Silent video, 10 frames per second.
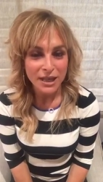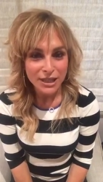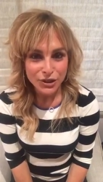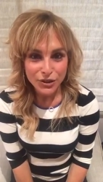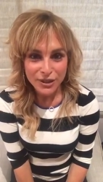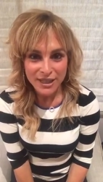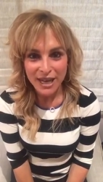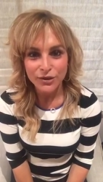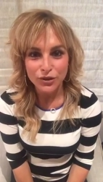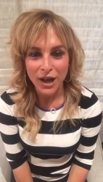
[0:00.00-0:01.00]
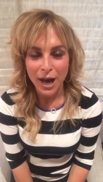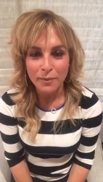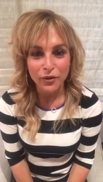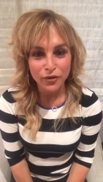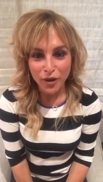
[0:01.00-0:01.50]
Eastern Standard Time
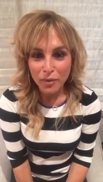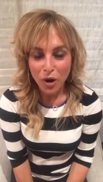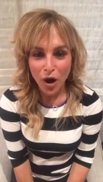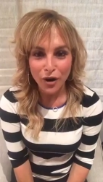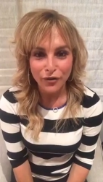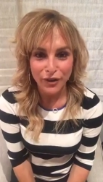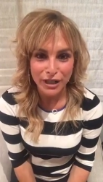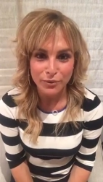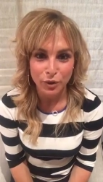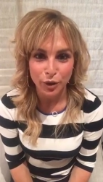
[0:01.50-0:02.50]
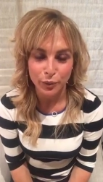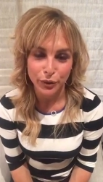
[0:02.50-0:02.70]
from our Facebook